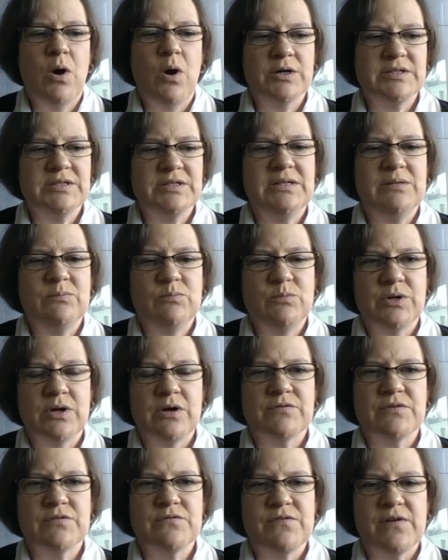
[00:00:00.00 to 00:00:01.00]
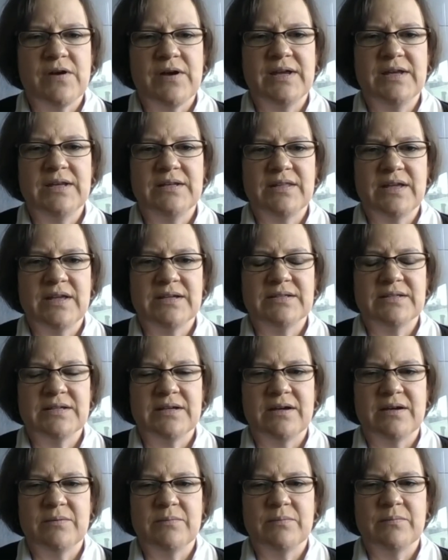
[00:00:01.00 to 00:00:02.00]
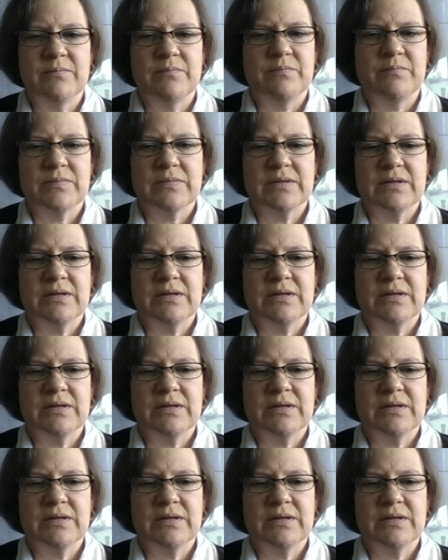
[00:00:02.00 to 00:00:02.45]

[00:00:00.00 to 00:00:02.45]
our team would often find that um,